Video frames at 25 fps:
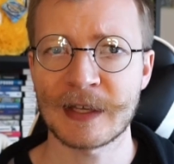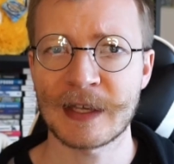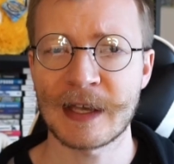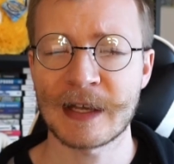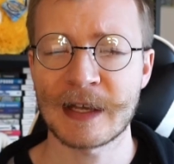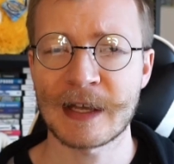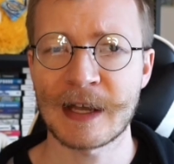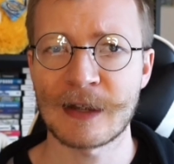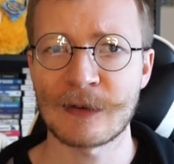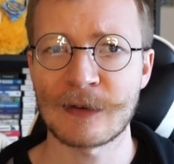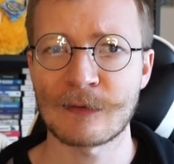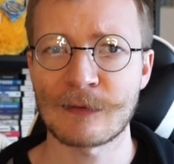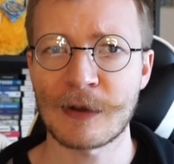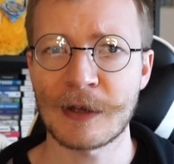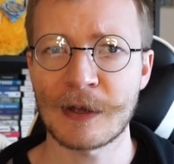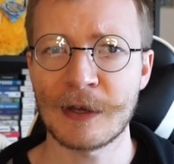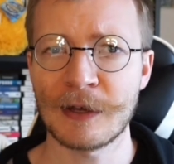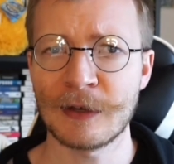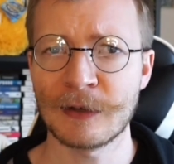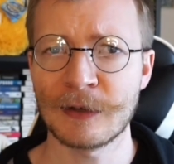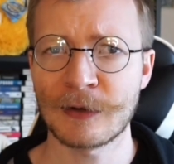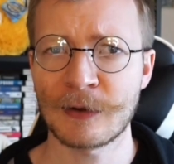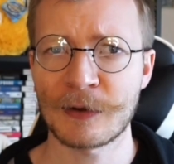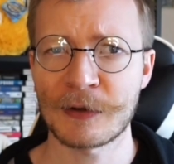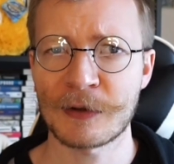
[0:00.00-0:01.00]
I got
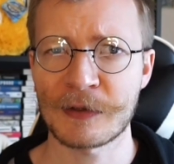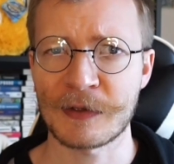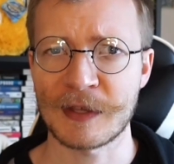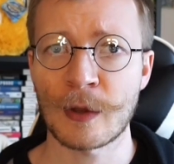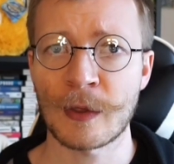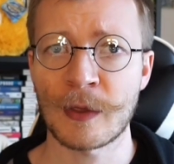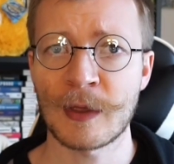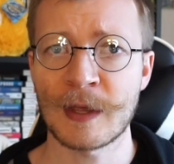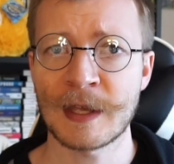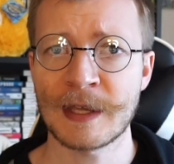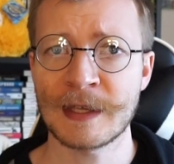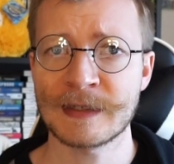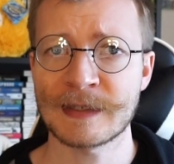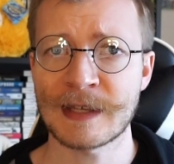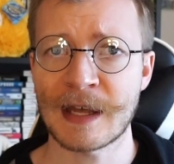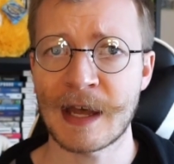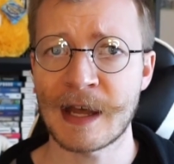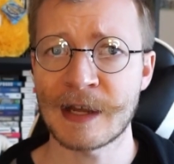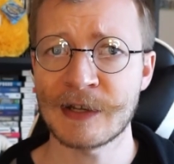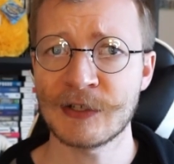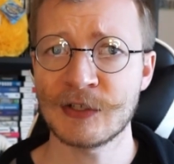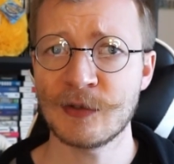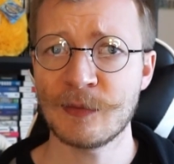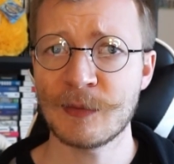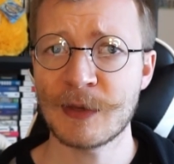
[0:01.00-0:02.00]
wrong or things
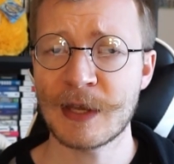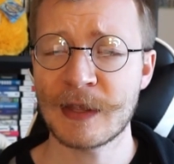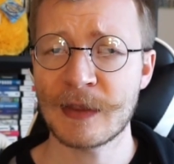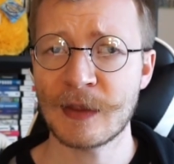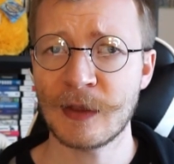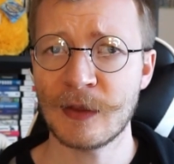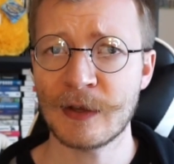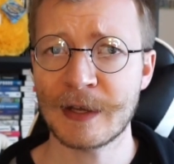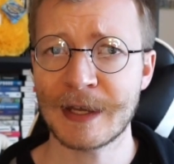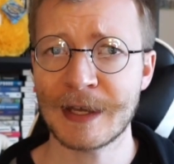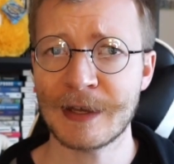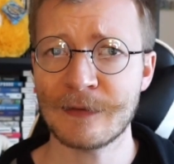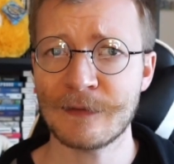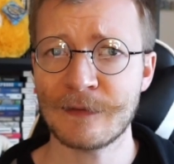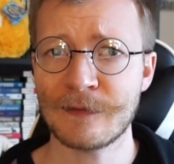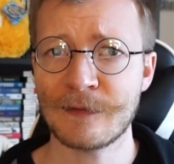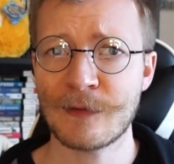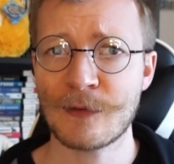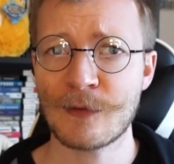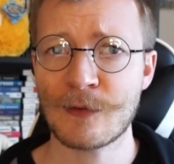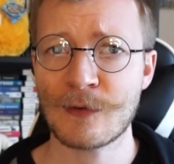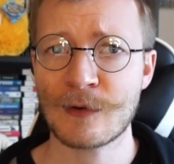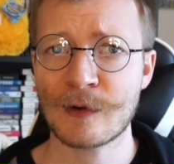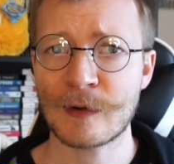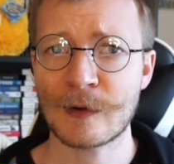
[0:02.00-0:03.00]
I should be on the lookout
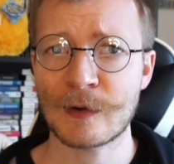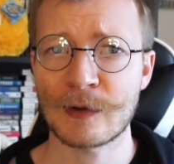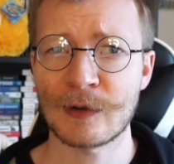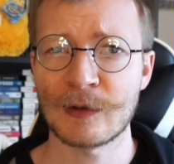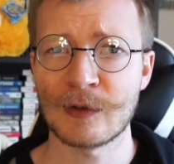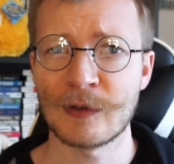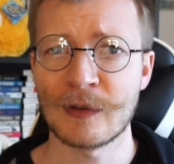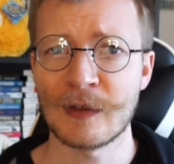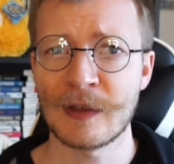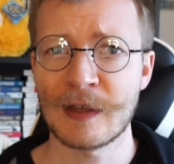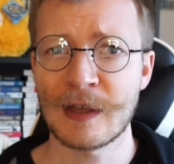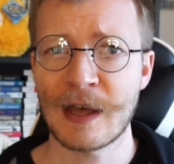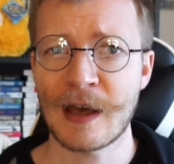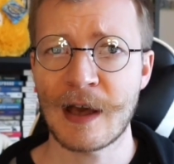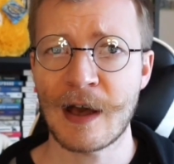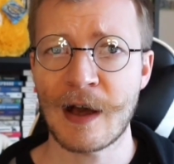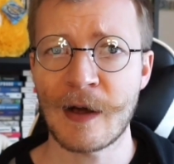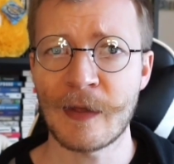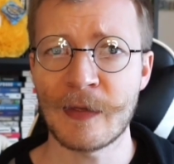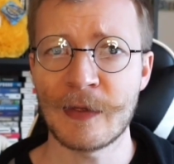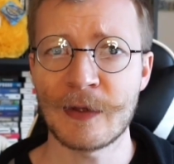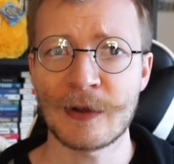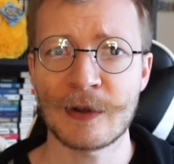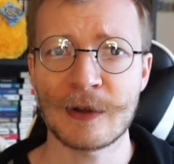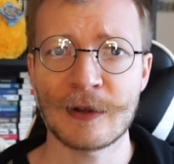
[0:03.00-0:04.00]
for, or
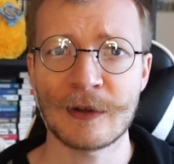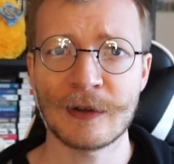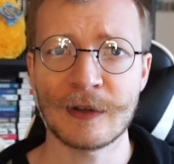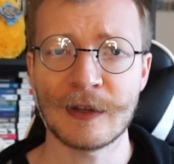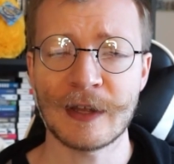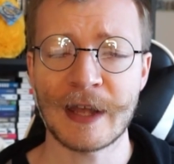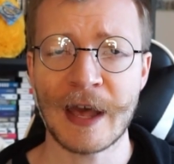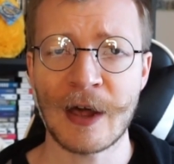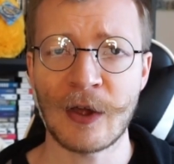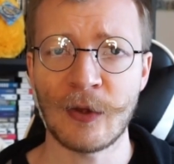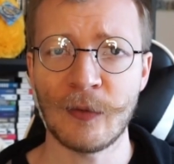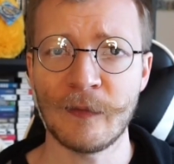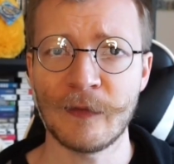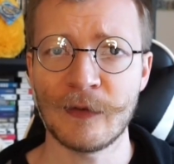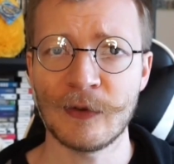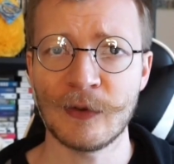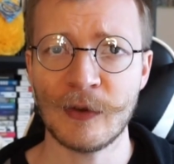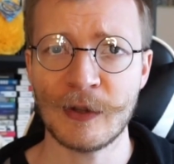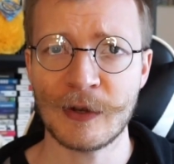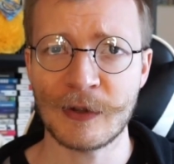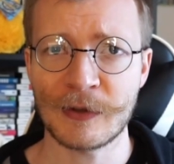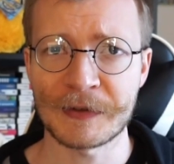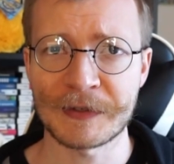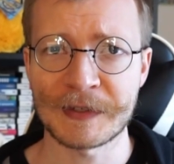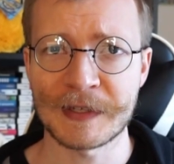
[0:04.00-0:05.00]
other helpful
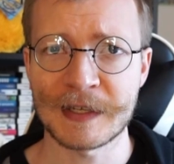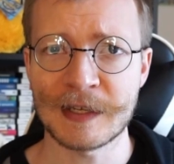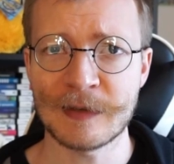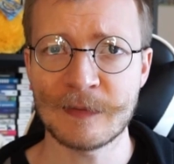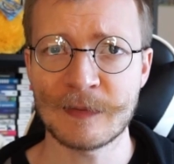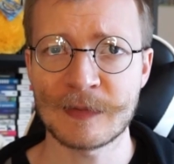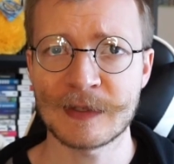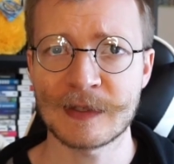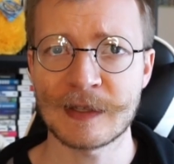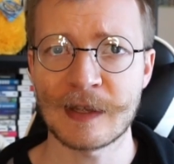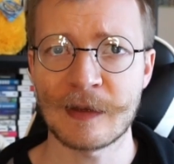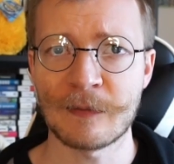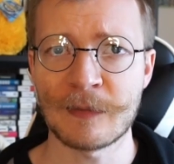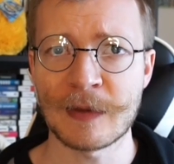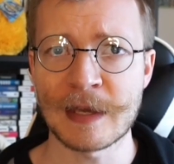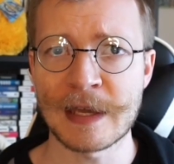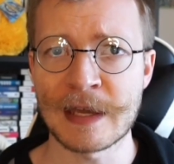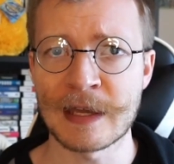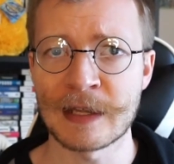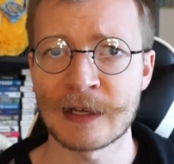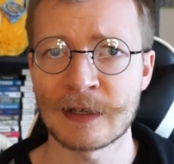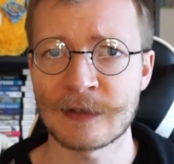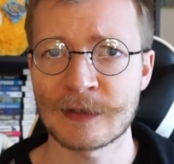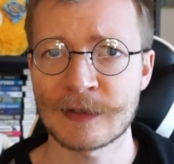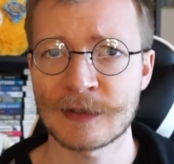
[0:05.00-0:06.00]
little tips that
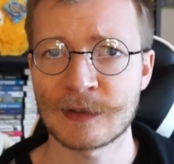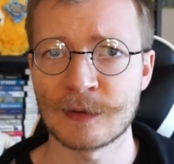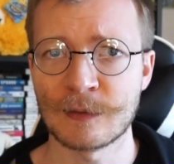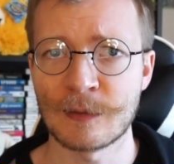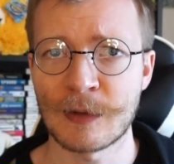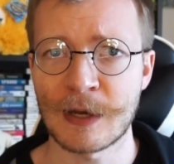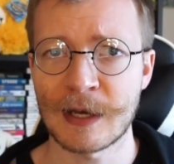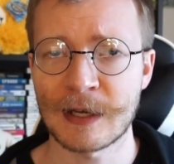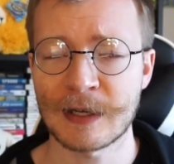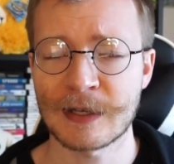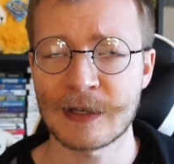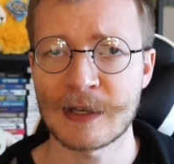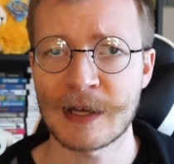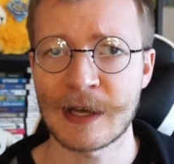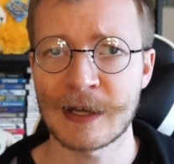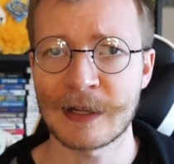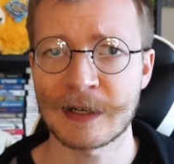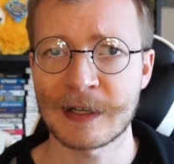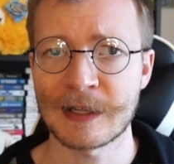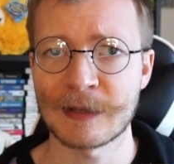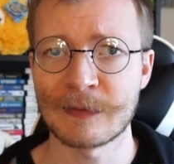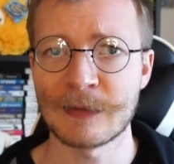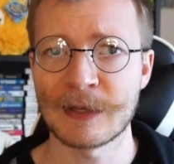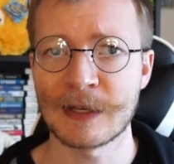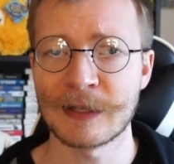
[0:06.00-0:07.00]
beginners to Bakugan
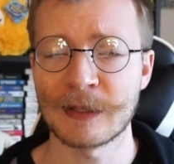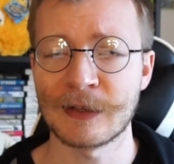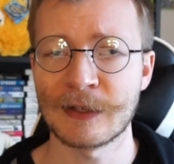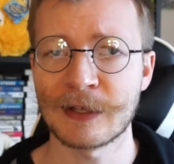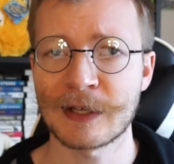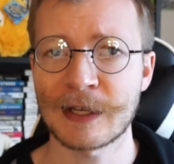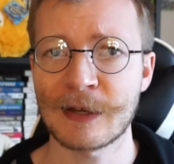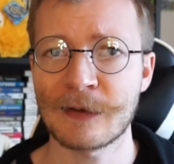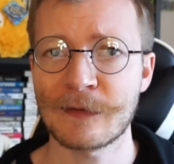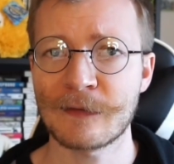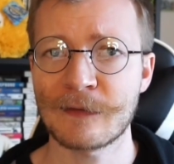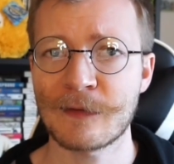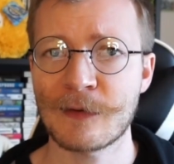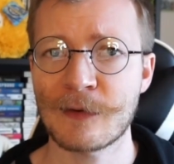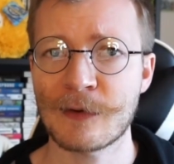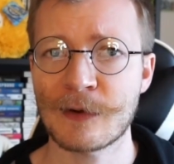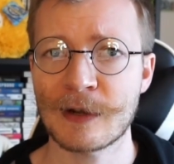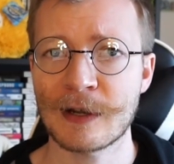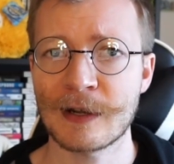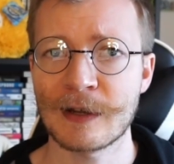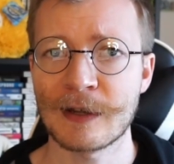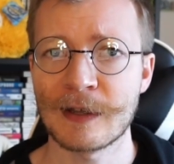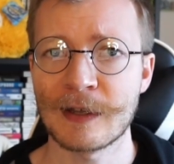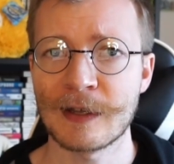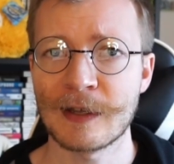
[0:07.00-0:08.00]
can be on the lookout
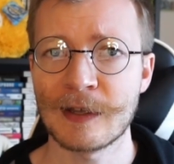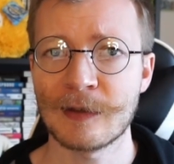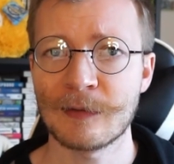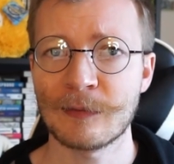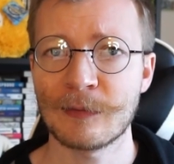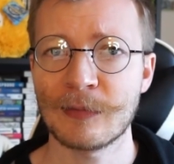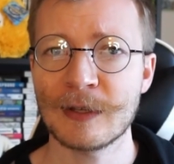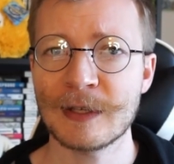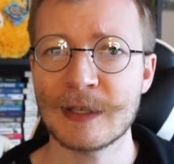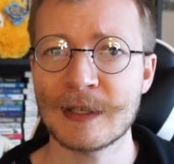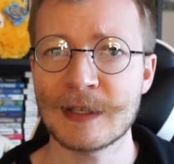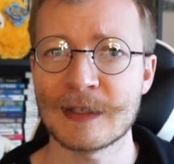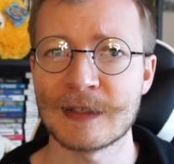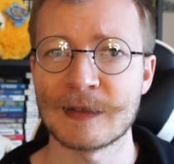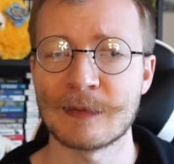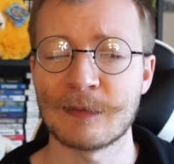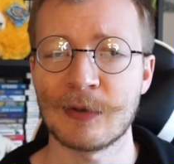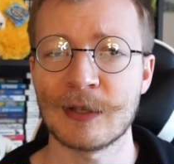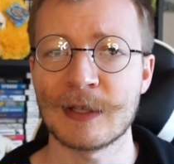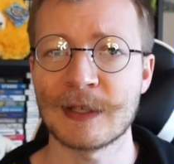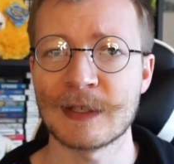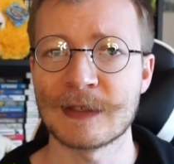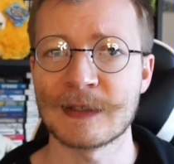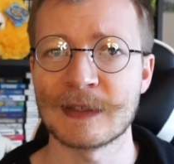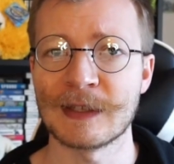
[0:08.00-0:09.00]
for, please
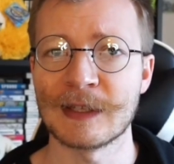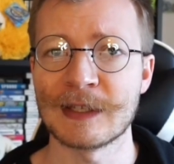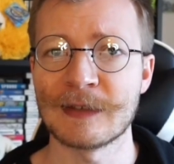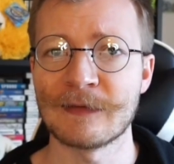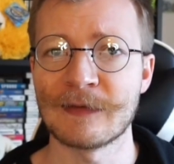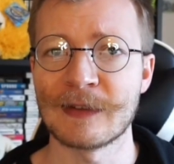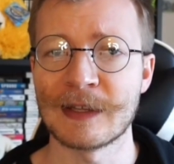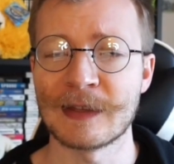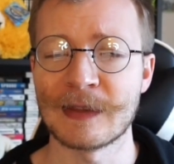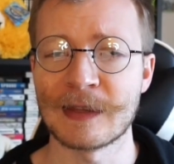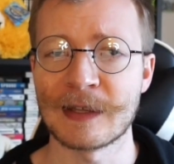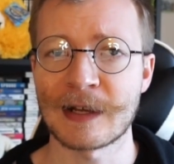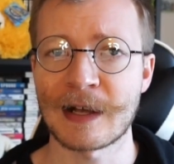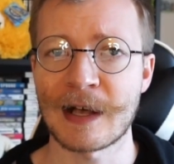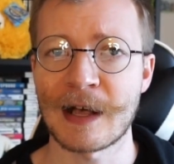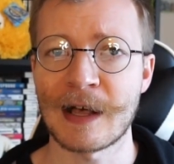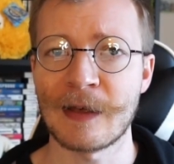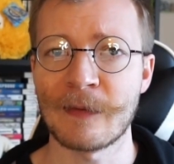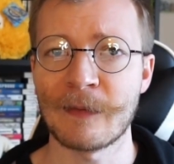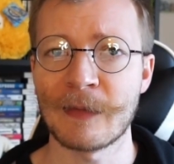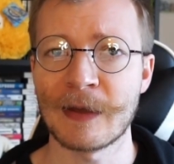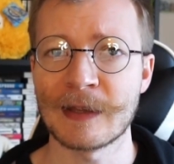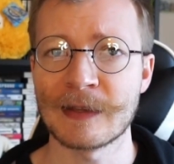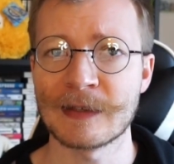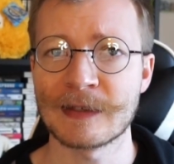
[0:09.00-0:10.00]
leave it in the
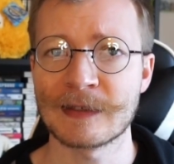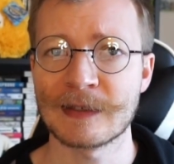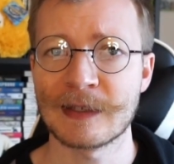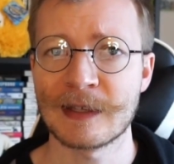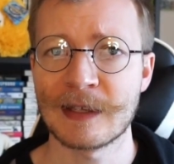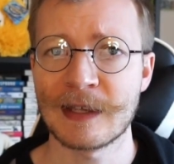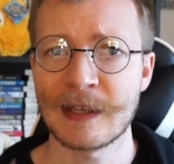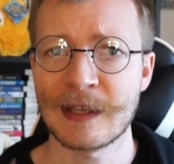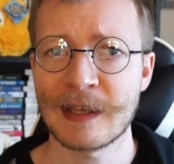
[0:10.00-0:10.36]
comments.